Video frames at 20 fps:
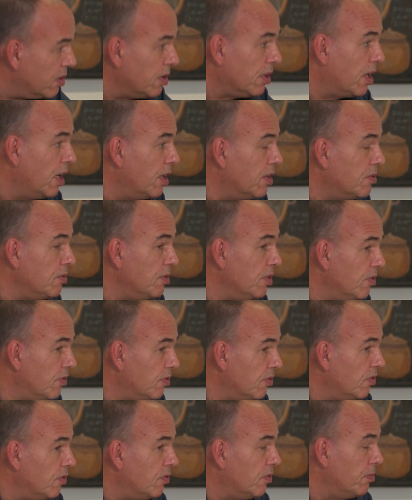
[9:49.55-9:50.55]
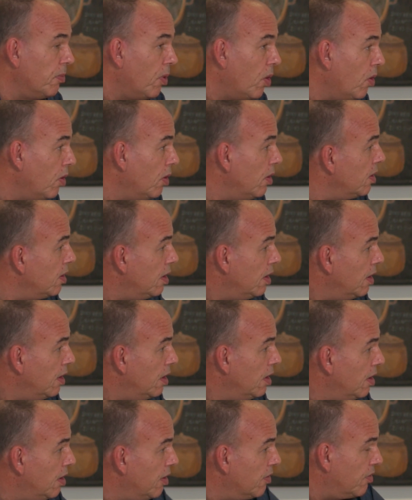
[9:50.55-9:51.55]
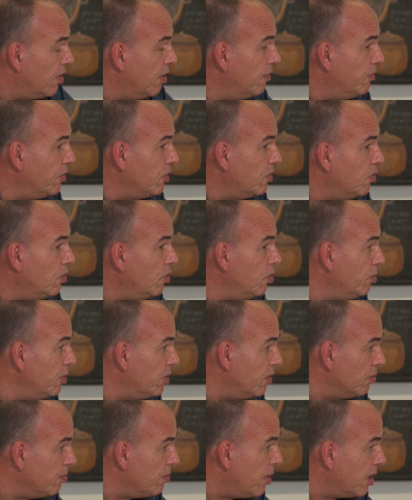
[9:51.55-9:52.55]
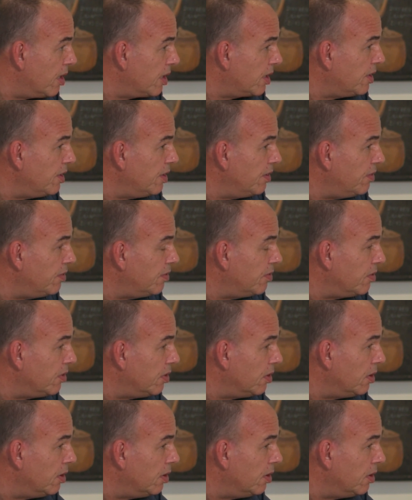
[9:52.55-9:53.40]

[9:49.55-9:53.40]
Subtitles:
The country is small, has something to do with the market.